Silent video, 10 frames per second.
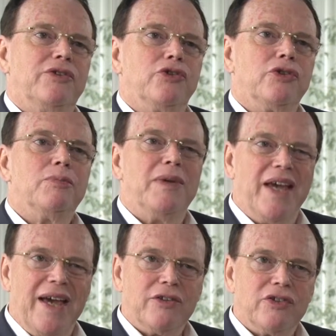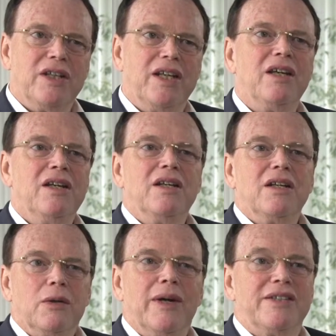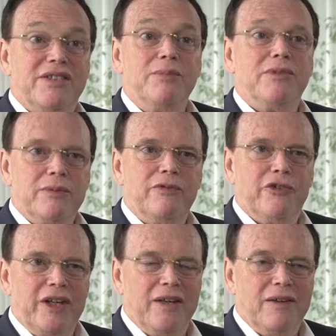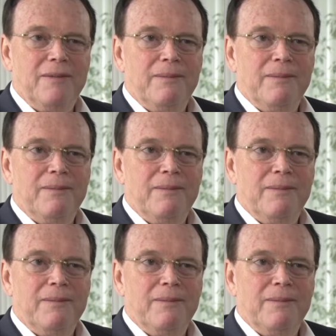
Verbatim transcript: You should be actually quite symptom-free.